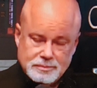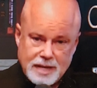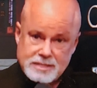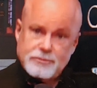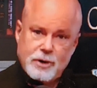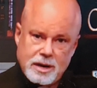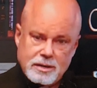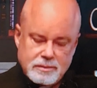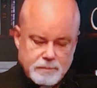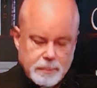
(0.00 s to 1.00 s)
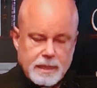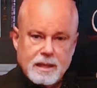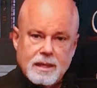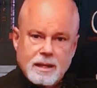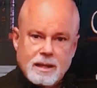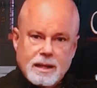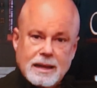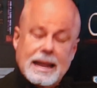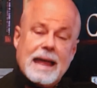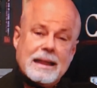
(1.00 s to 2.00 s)
as a friend,
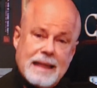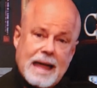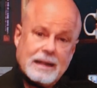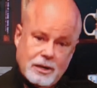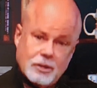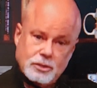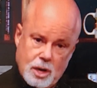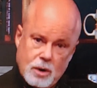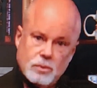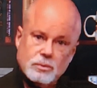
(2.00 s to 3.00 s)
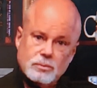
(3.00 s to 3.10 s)
let that guilt go.